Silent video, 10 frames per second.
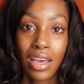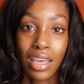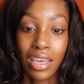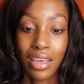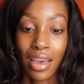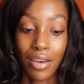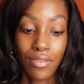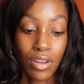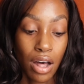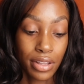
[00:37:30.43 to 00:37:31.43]
He gave
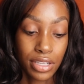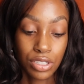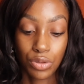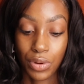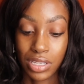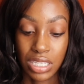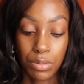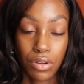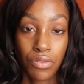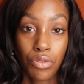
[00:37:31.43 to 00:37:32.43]
knowledge and wisdom
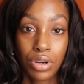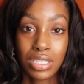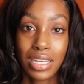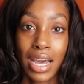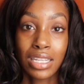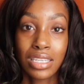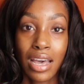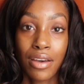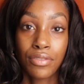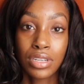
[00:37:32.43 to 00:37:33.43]
and foresight to
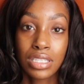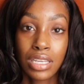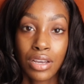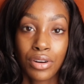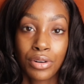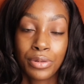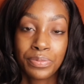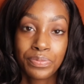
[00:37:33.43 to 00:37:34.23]
every single